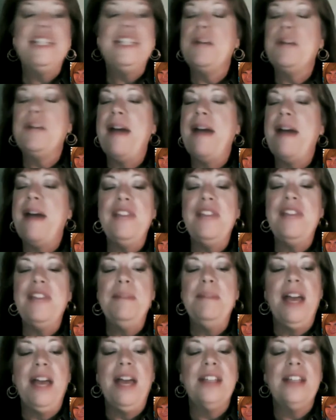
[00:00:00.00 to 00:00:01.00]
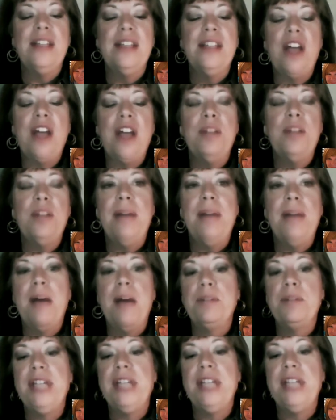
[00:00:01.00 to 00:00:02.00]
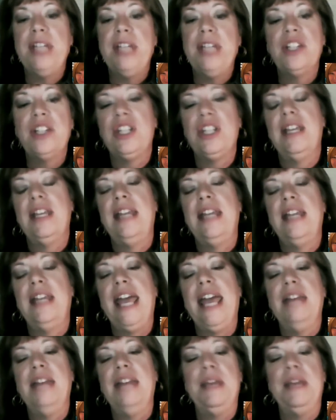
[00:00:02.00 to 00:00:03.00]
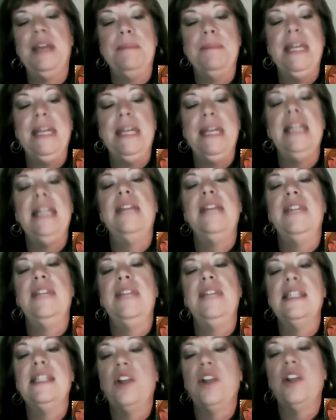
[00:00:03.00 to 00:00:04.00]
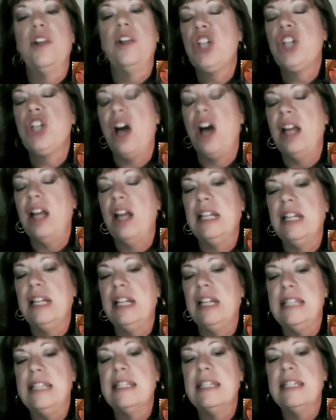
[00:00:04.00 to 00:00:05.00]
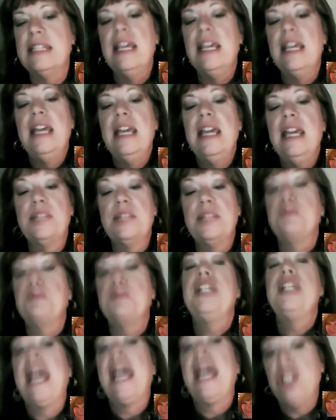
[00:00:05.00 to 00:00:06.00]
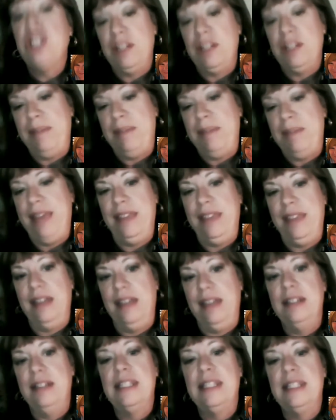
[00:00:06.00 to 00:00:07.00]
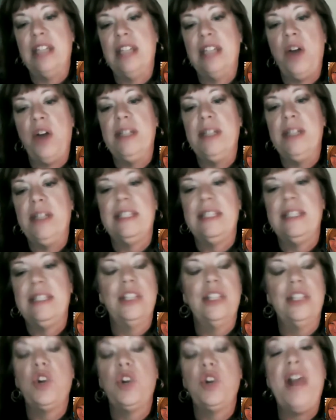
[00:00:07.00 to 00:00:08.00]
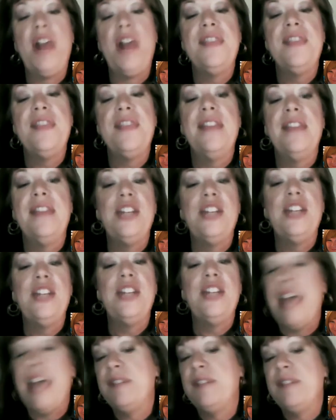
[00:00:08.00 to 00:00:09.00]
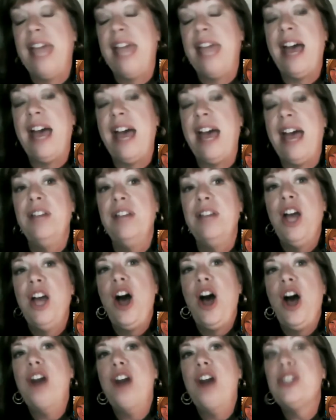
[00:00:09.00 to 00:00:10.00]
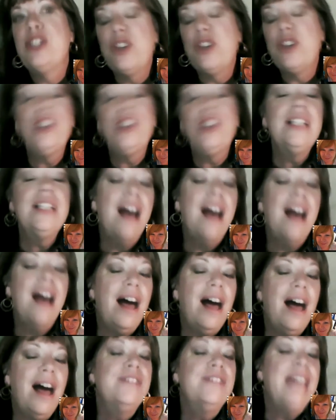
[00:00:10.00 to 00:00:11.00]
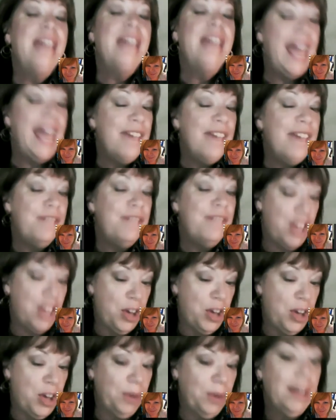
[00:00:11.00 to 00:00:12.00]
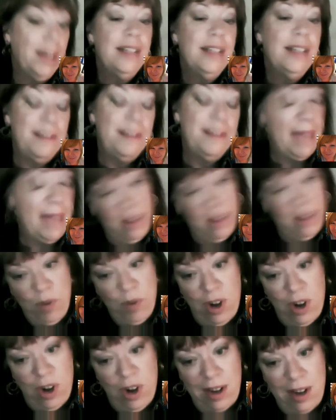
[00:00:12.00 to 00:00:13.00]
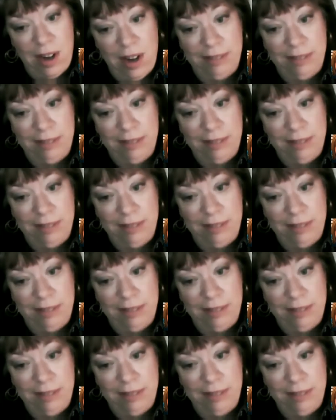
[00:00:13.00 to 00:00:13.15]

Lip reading: bat females is all about protection, and being in these large colonies is a protection method. So it's a great thing. They just have to have a certain kind of cave, though, to make it work.